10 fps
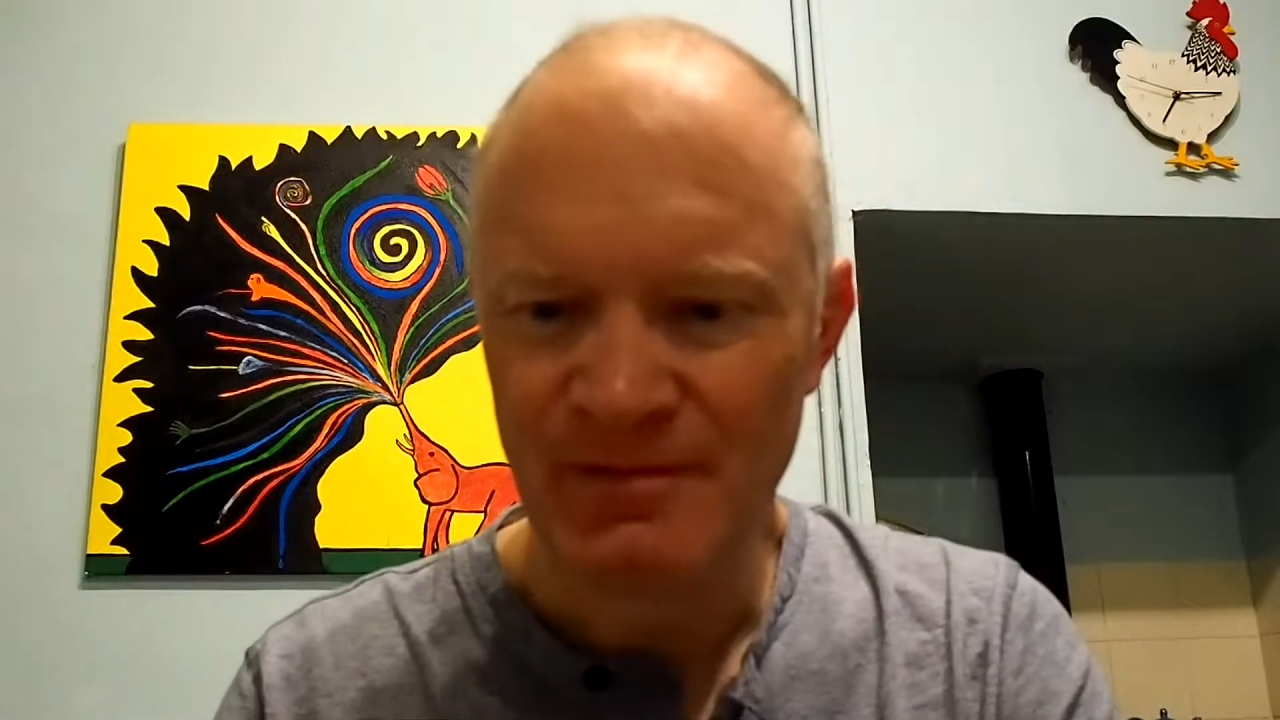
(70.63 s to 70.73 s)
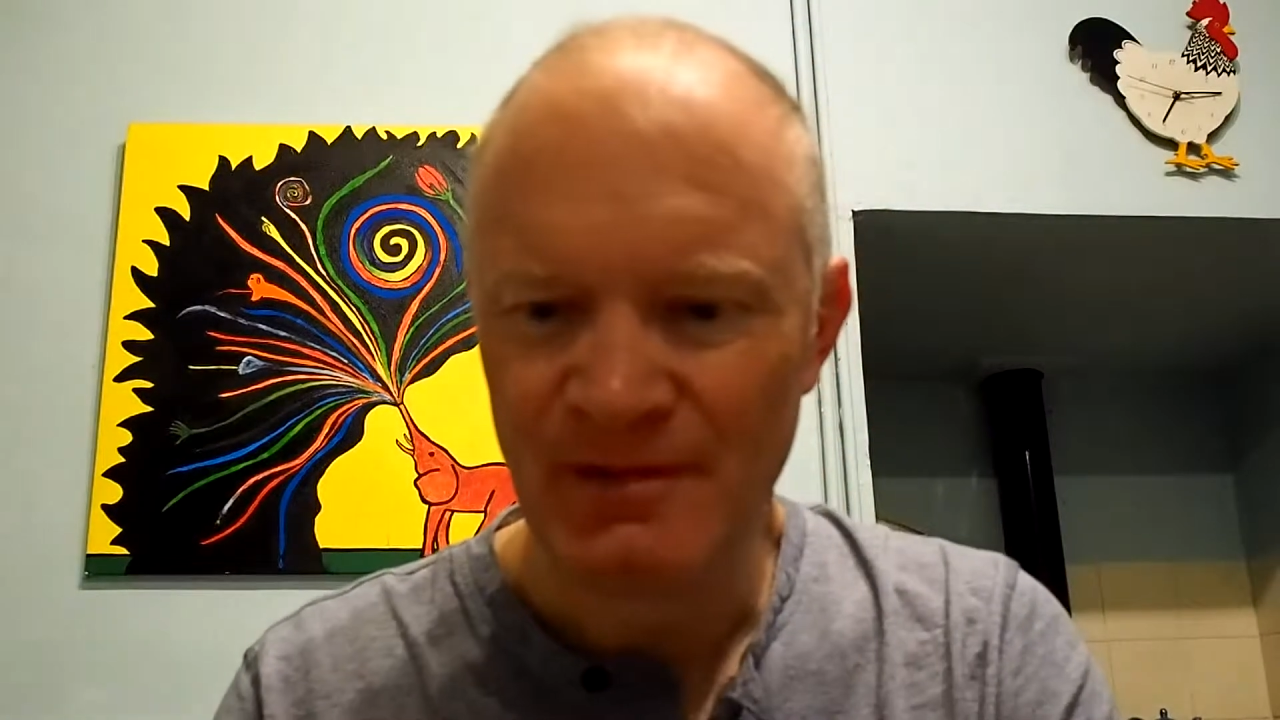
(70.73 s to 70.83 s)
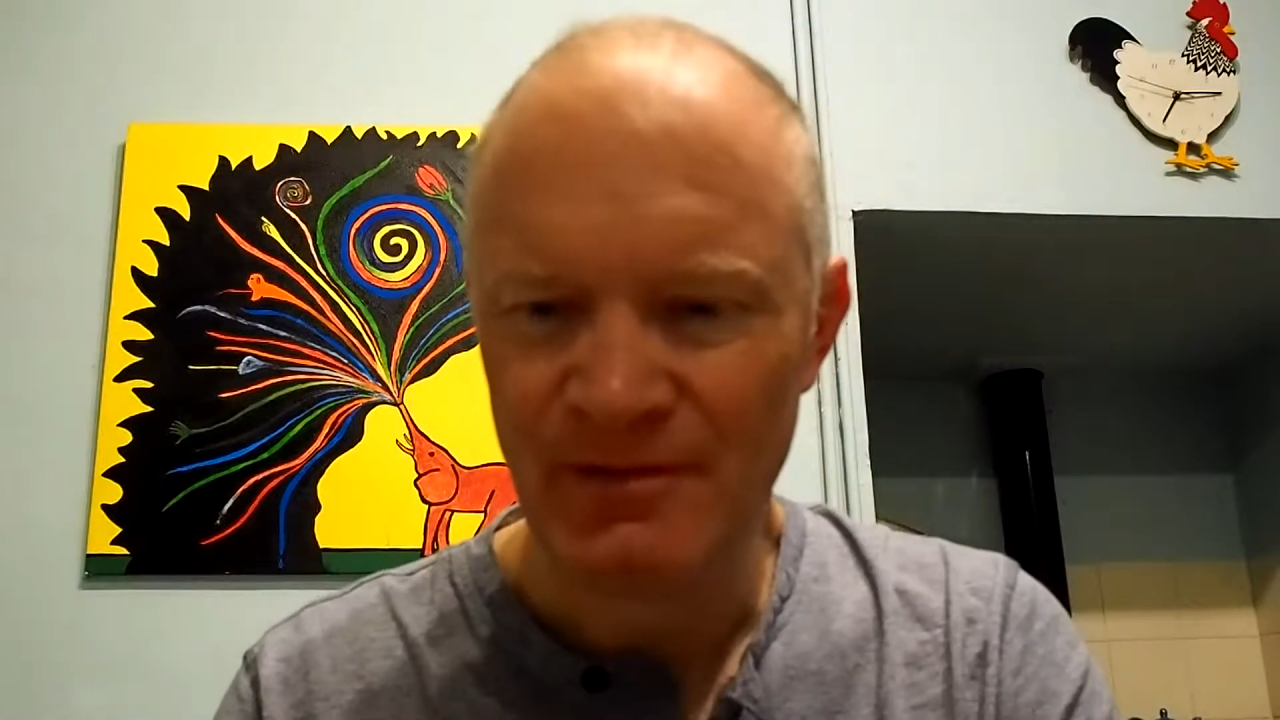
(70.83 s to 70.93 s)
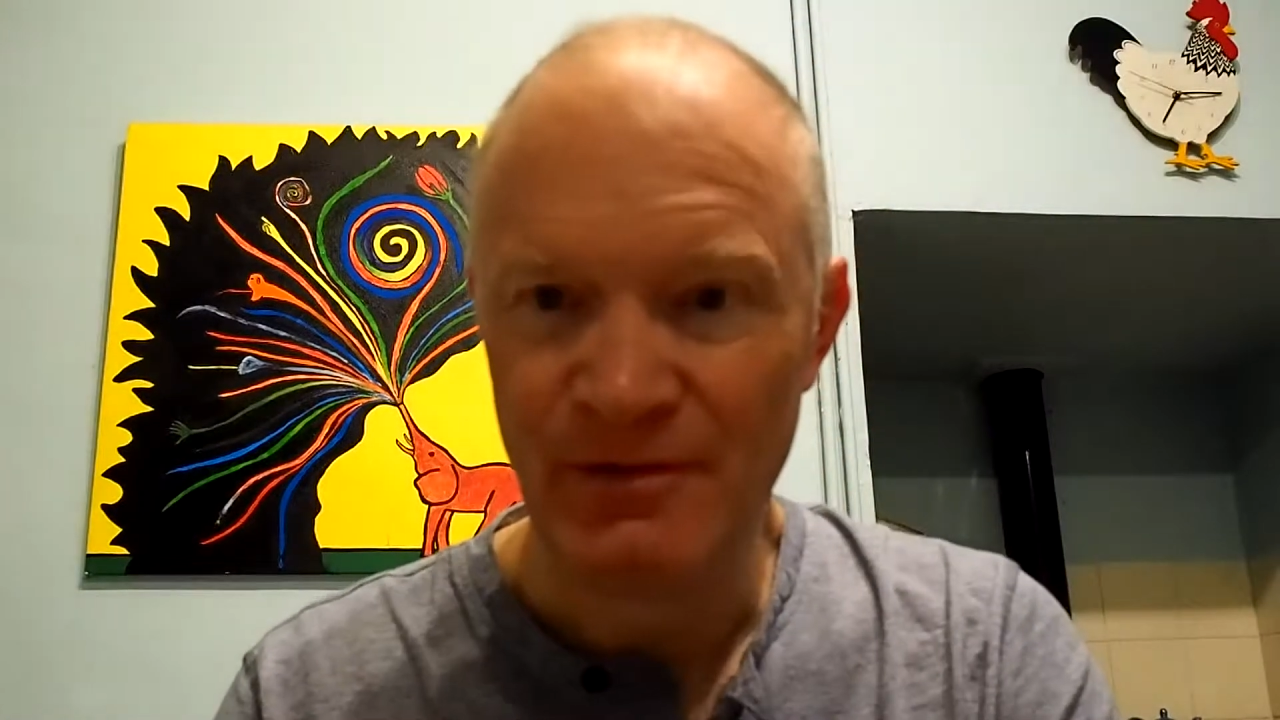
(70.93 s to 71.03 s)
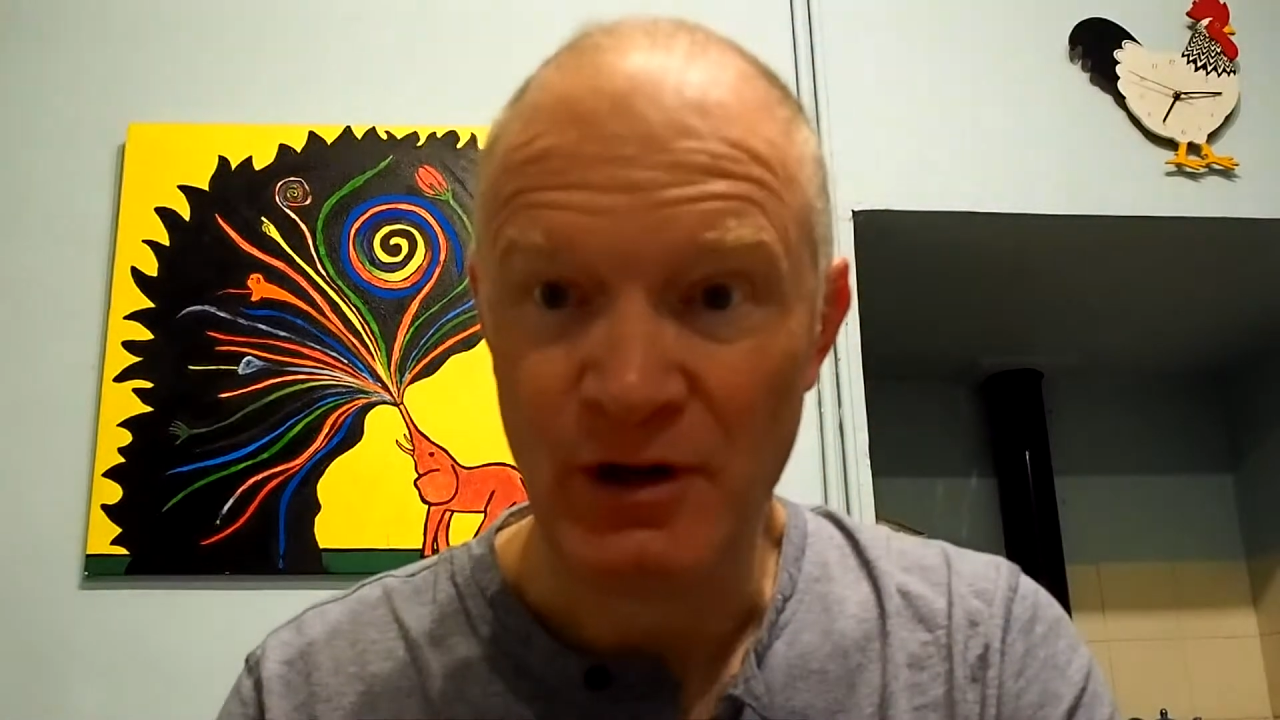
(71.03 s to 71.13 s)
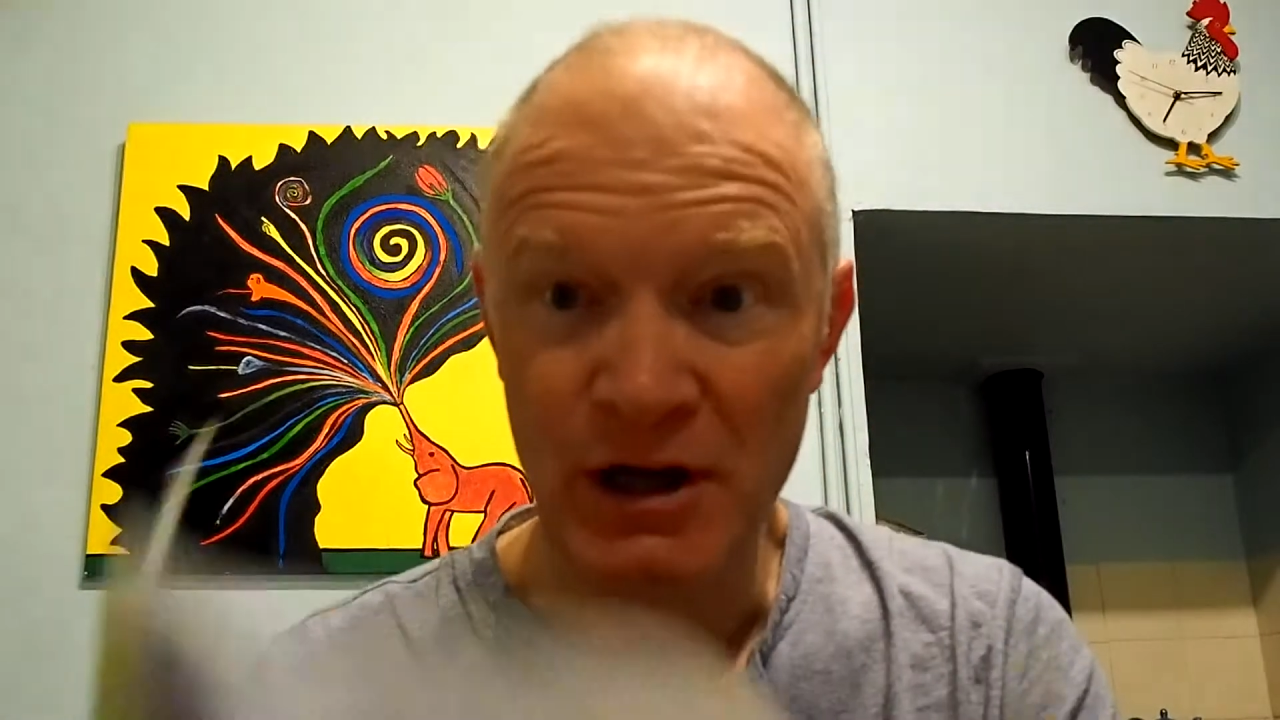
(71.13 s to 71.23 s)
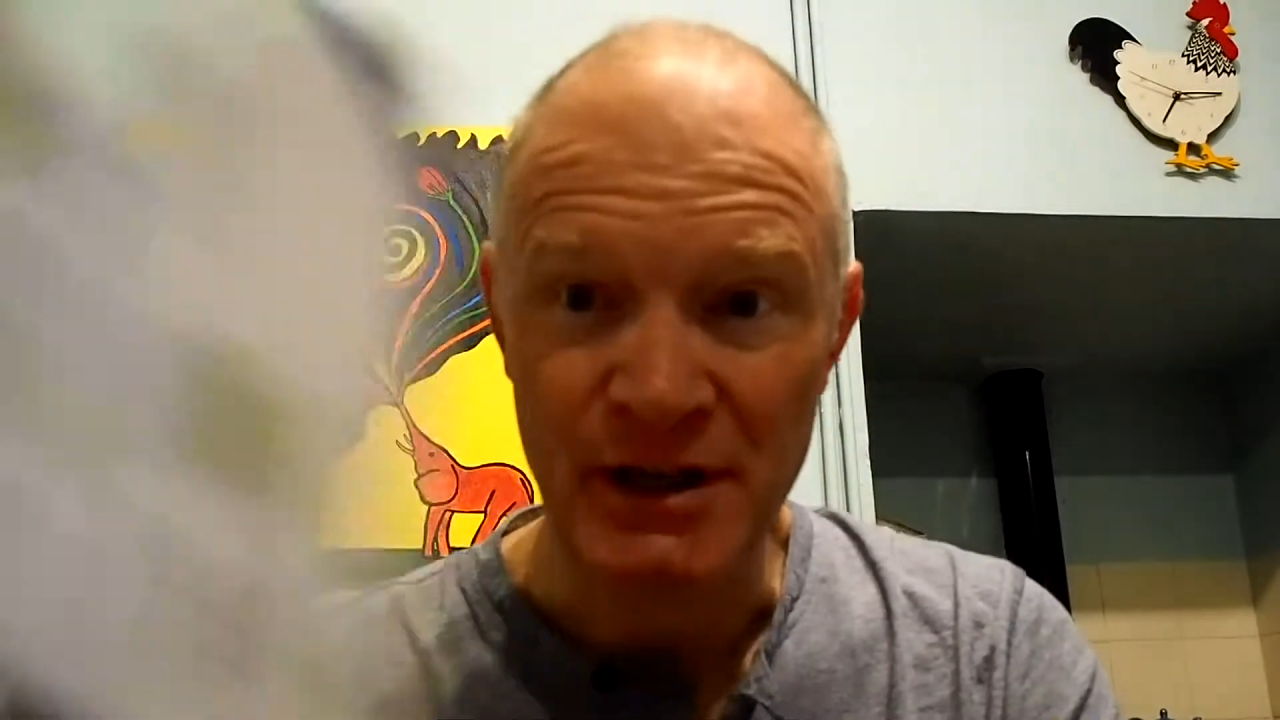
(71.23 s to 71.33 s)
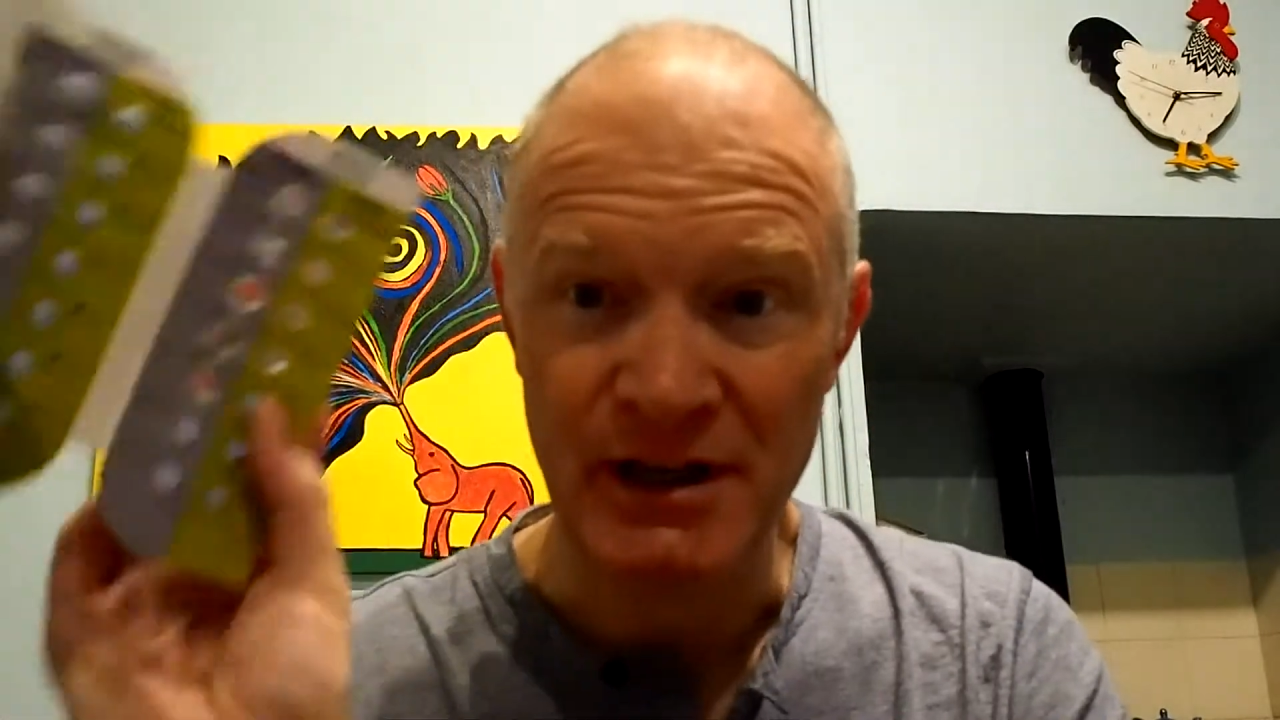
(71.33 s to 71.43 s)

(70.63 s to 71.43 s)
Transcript: Friday,